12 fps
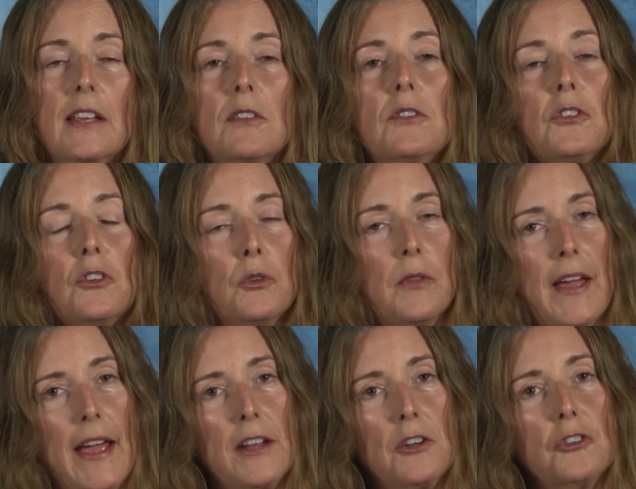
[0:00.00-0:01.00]
gives you
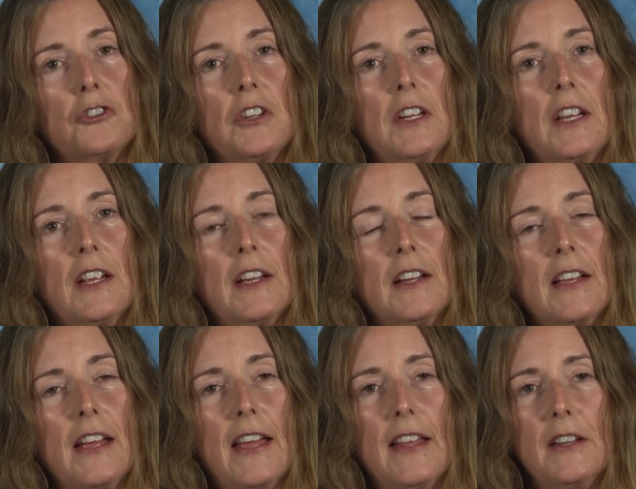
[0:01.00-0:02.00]
the energy
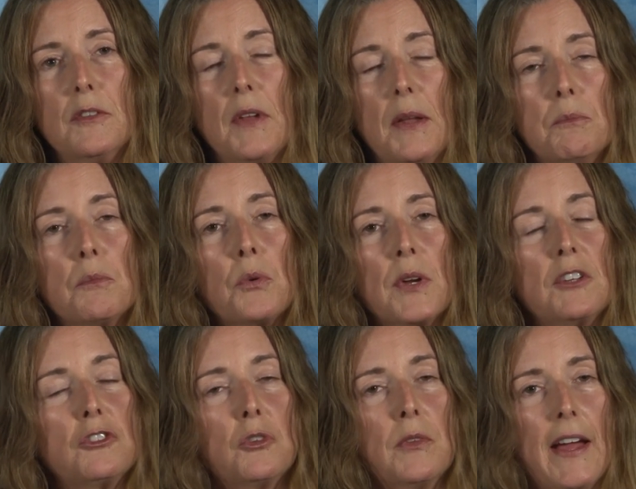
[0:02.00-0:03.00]
and
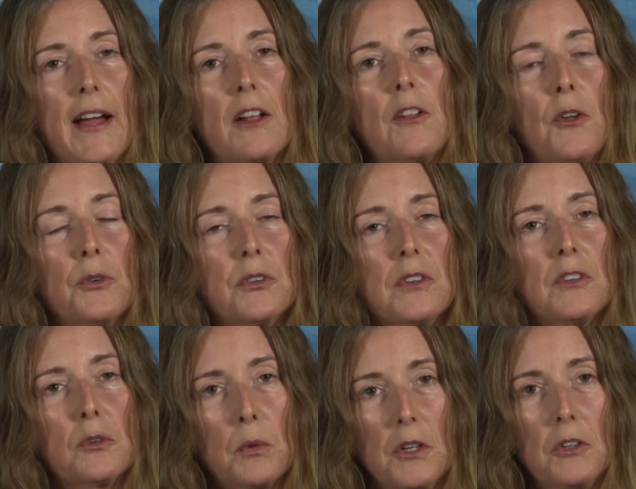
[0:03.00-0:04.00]
brings you that
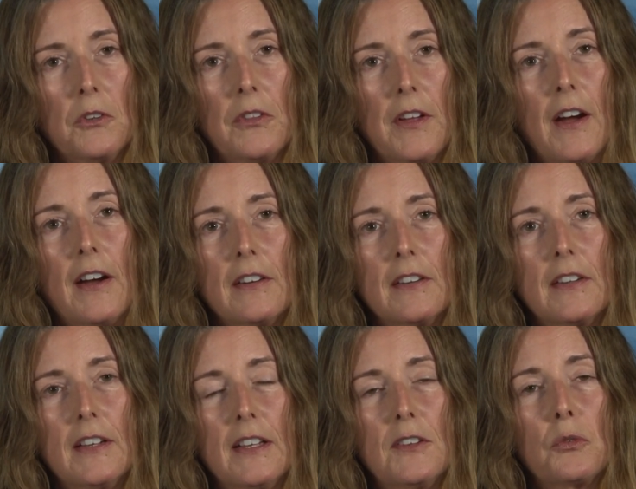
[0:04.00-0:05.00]
closeness when you're there.
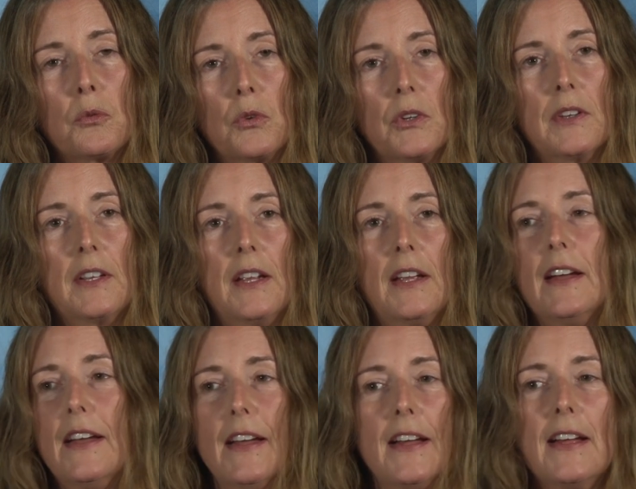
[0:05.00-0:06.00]
It's really,
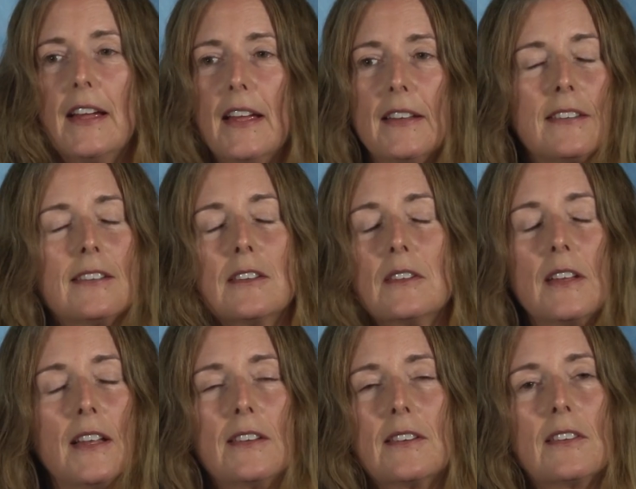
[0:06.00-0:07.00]
it's
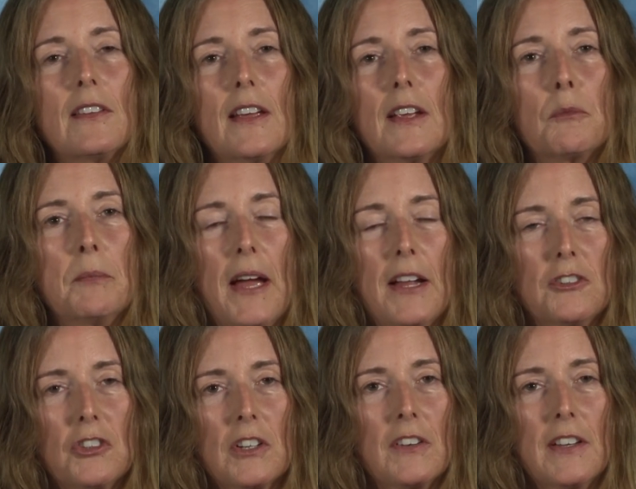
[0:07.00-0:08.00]
like
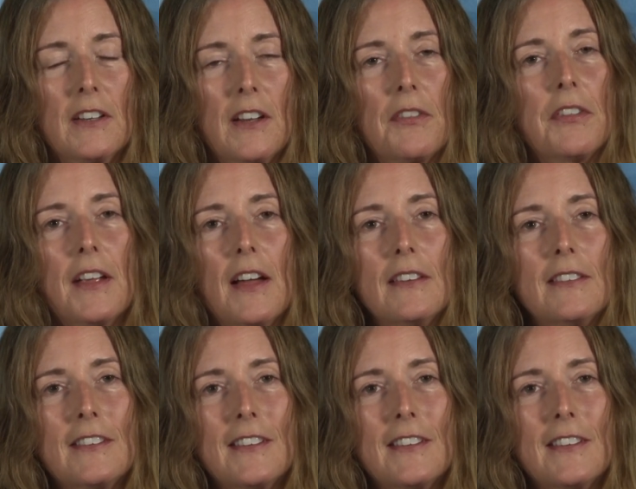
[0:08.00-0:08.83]
magic, like nothing else